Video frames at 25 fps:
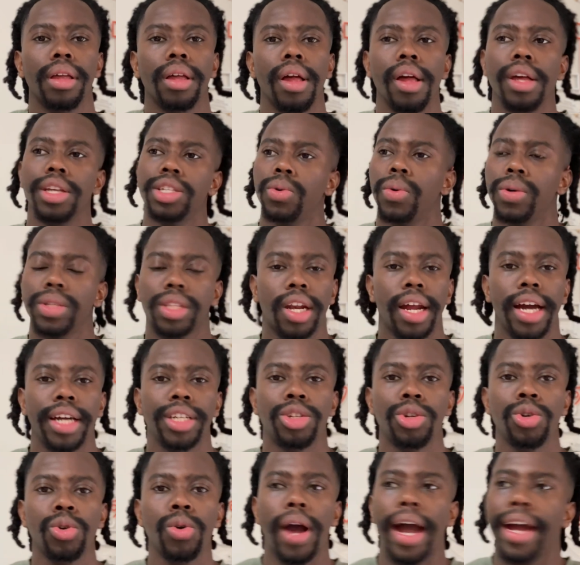So what did I
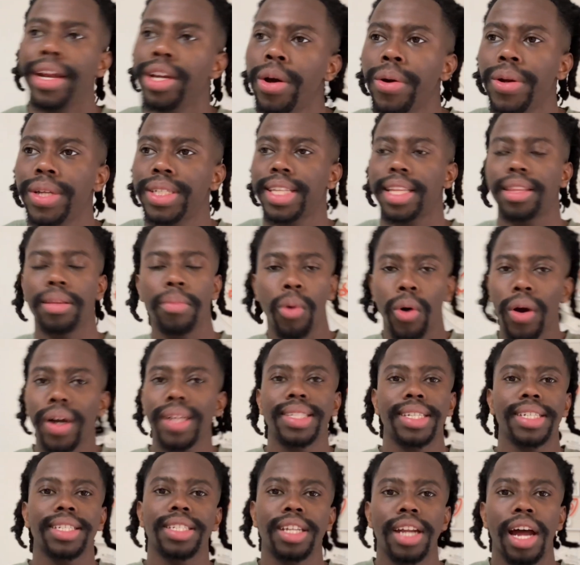do? I noticed that the more
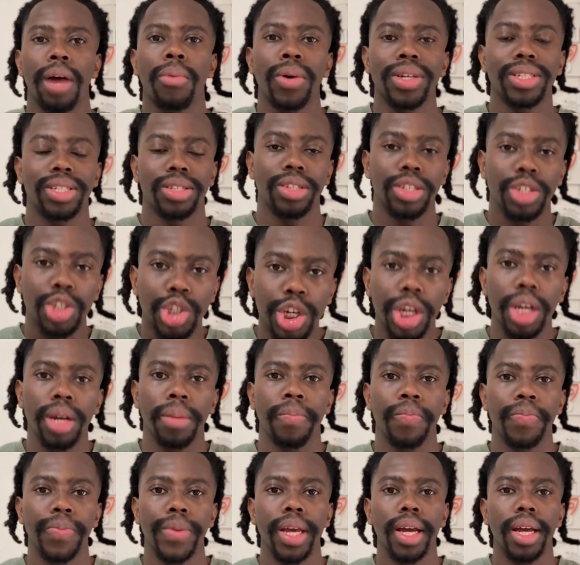consistent I was in the
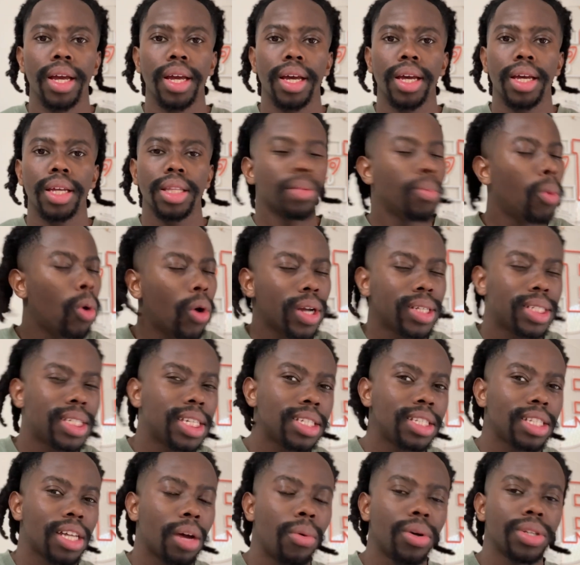gym, the more
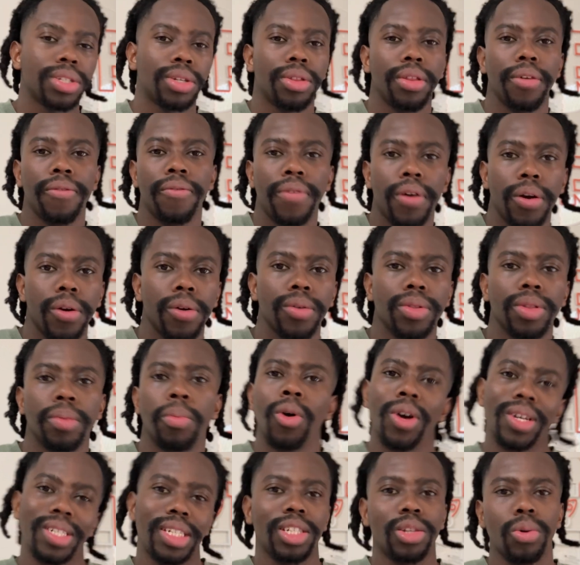consistent I was on the phone. The more
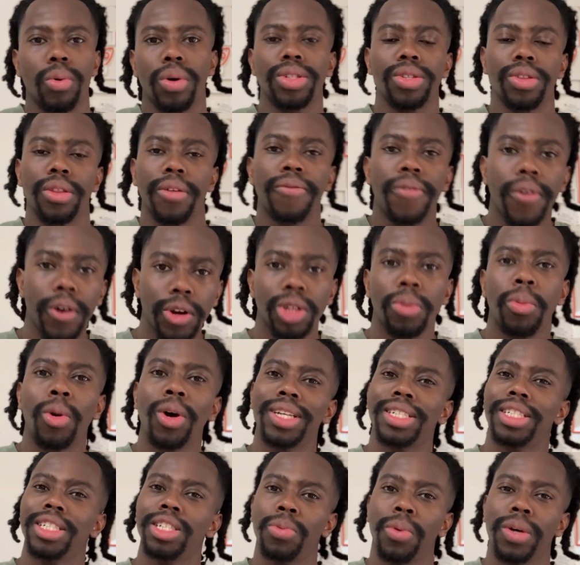consistent I was on the phone, the more
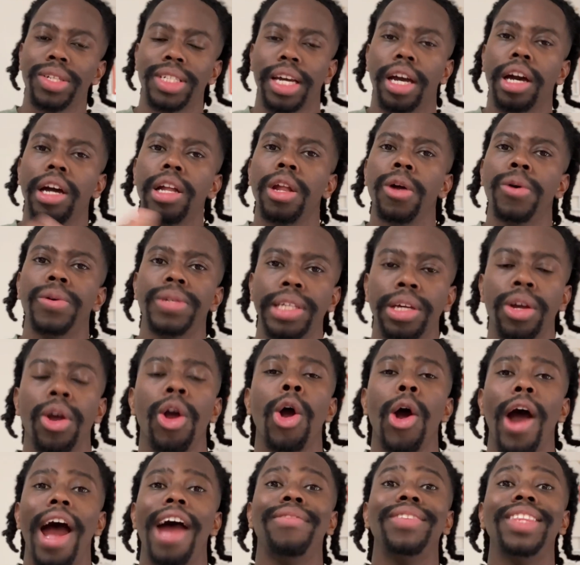consistent I was at closing,
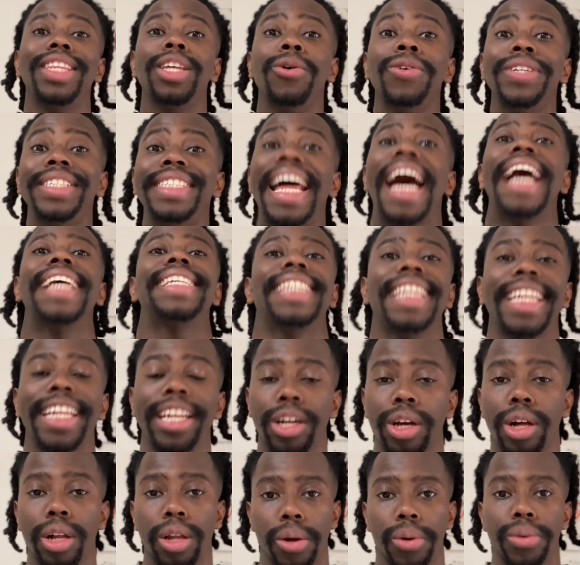or having the audacity to
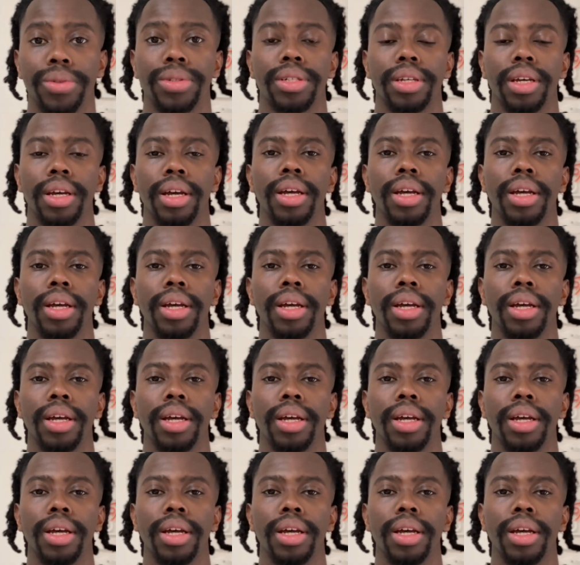close.